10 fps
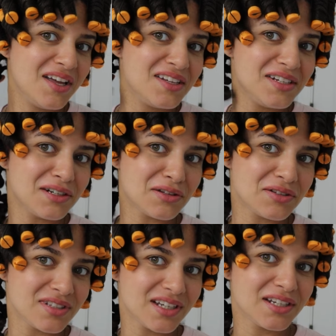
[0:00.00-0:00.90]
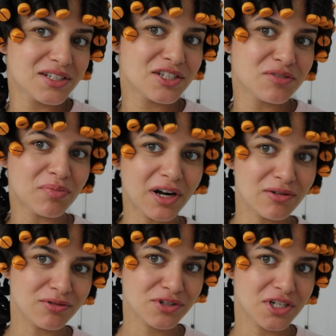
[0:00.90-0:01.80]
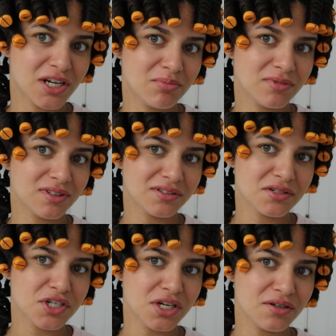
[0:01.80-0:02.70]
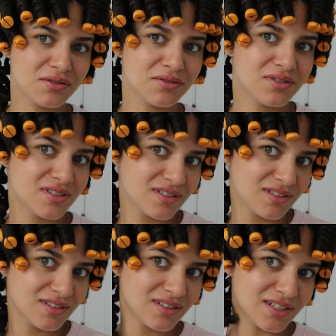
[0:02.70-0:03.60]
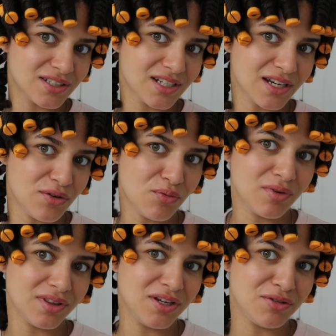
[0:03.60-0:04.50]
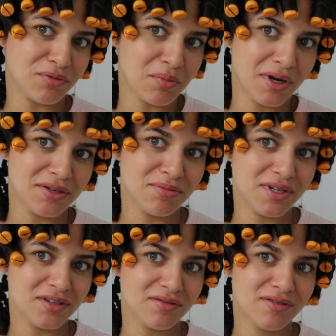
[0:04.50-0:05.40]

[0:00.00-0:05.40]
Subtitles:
You know those like spiral shaped Cheetos? That's kind of what these remind me of.